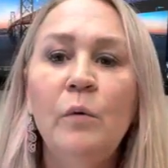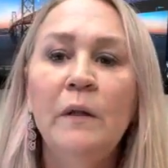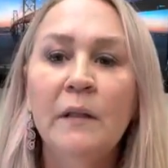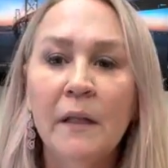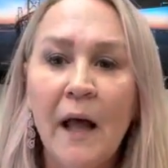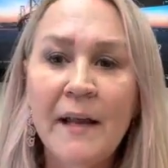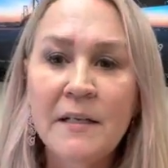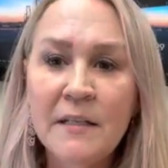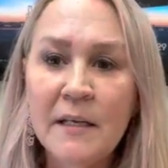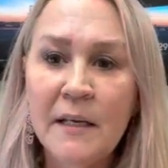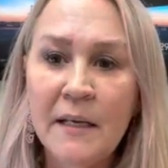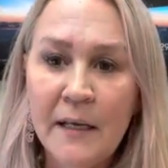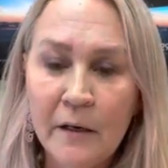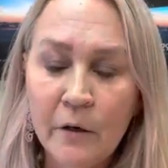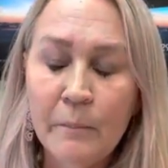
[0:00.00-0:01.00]
would like to
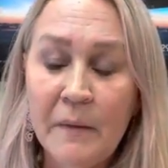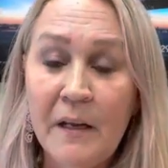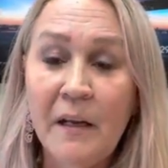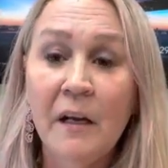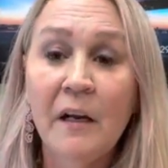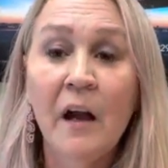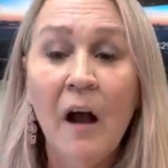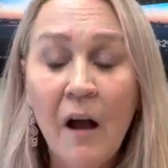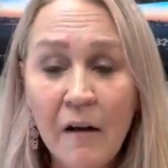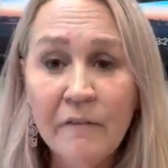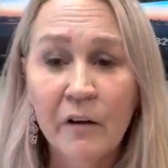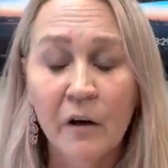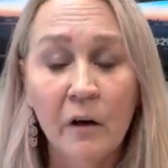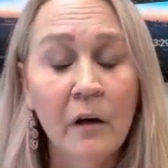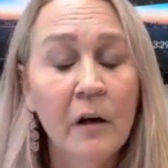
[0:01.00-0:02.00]
hear me
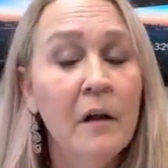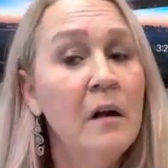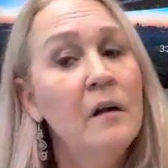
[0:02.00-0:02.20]
cover,